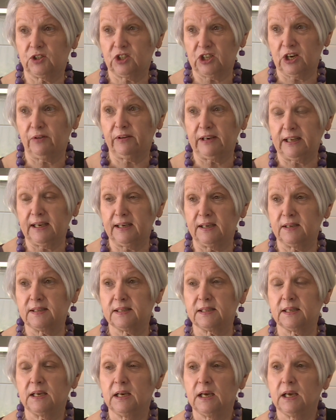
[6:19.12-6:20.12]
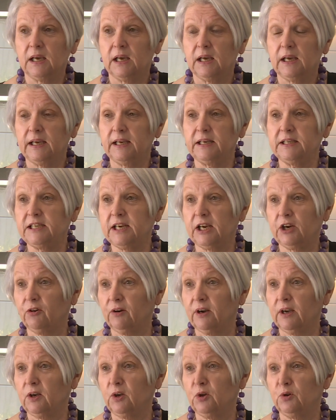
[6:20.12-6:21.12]
charity house,
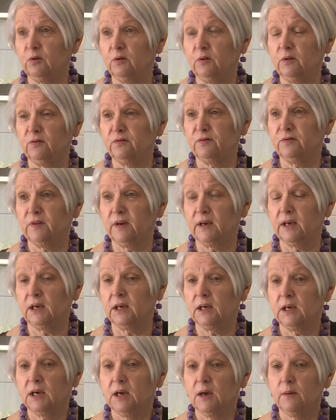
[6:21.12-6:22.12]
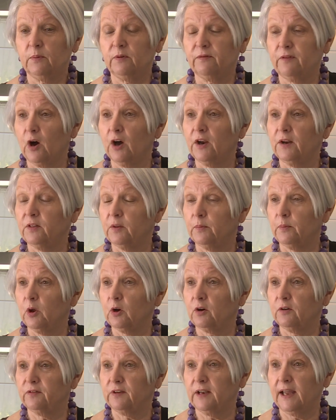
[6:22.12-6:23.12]
Integra, who have provided the
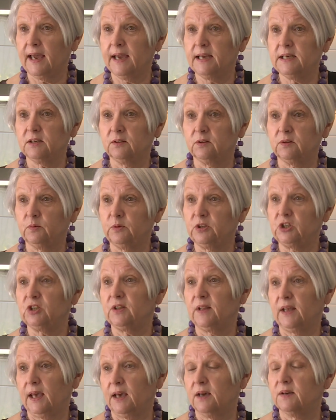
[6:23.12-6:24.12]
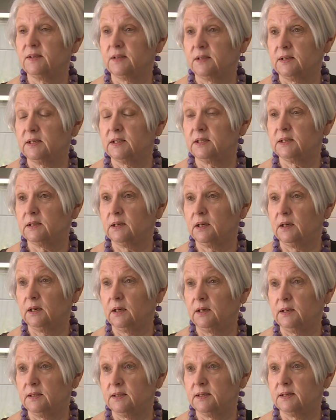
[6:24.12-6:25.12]
block of land onto which the house is
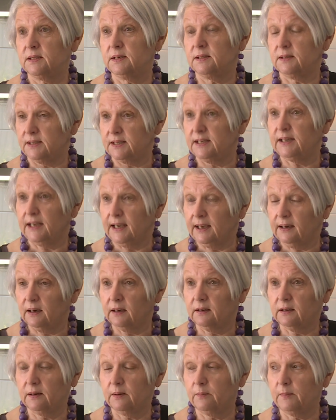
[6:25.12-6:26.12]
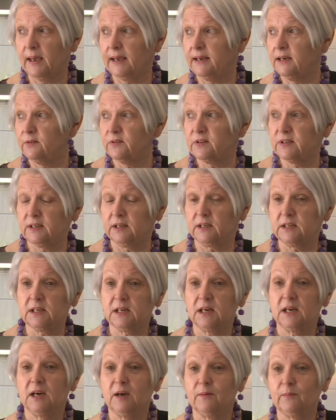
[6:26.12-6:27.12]
sitting, a magnificent
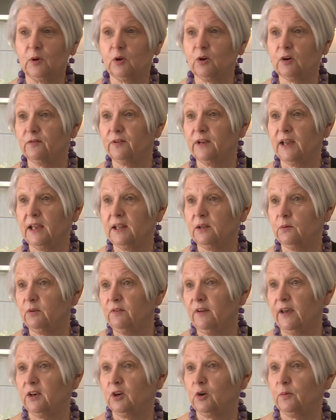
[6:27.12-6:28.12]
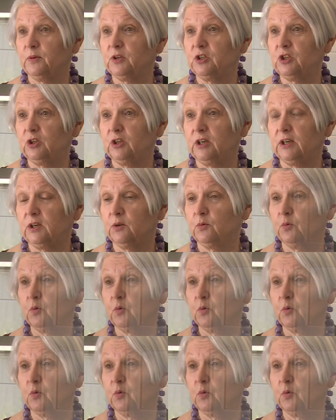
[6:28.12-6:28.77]
block of land that we've had an opportunity to